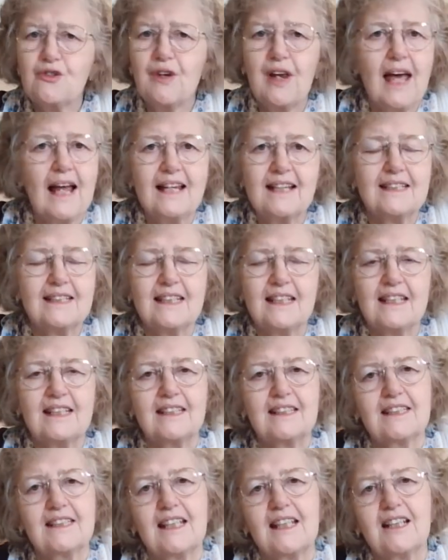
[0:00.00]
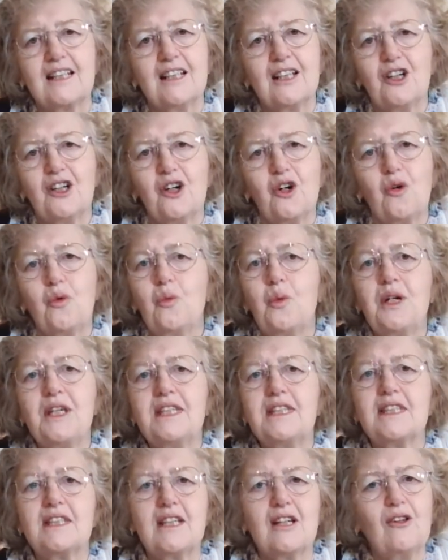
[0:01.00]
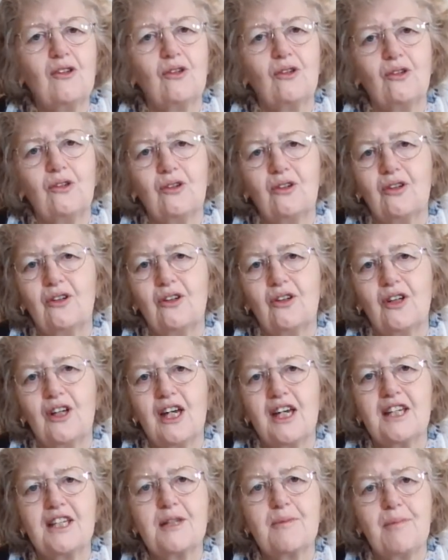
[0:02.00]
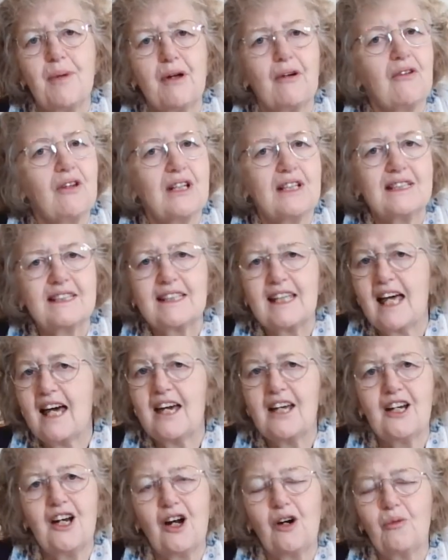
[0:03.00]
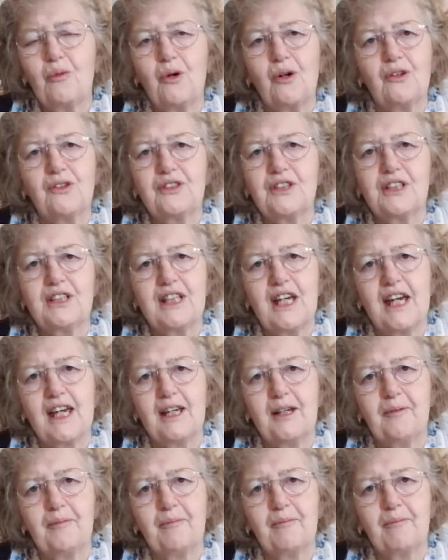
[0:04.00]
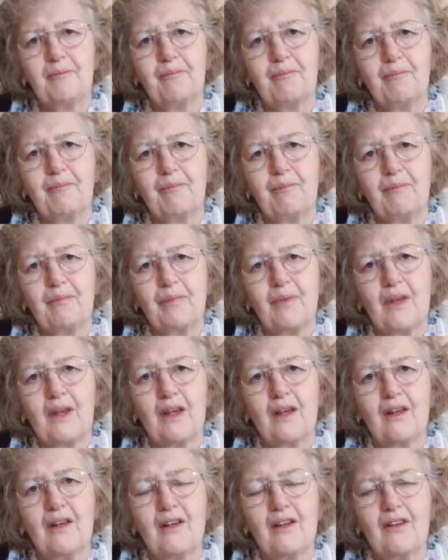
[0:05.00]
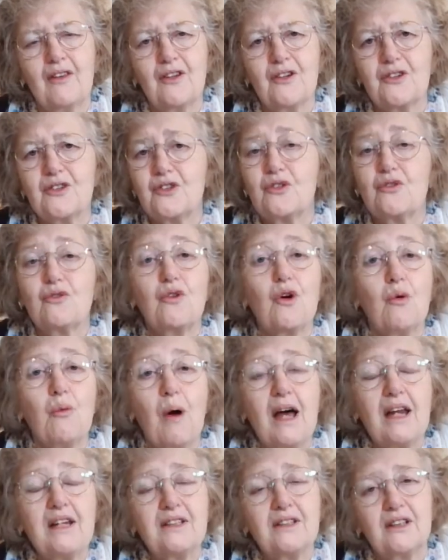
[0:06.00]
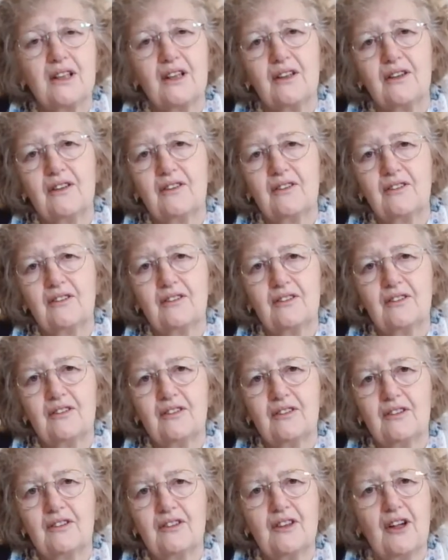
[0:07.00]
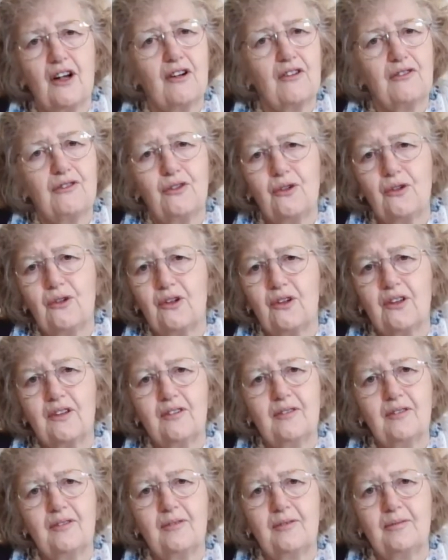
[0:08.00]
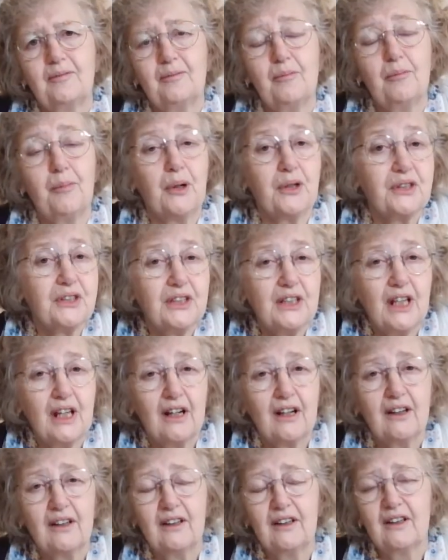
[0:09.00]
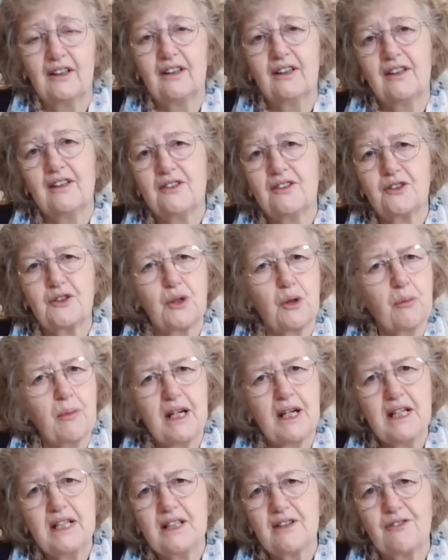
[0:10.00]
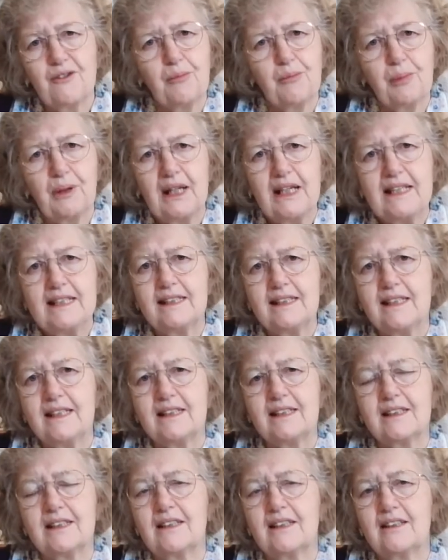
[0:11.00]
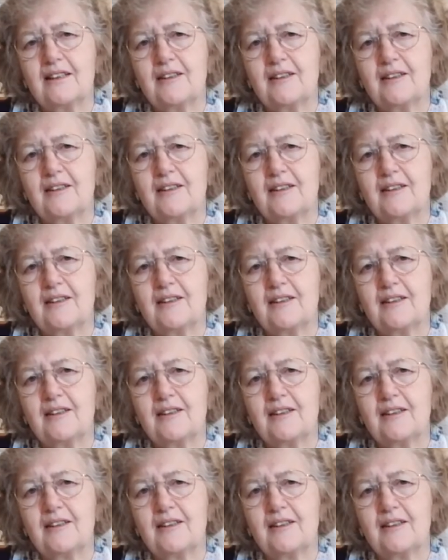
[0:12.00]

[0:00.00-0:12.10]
reality is that we still experience that in our world today. There's Rwanda, Darfur, Bosnia, so many different places,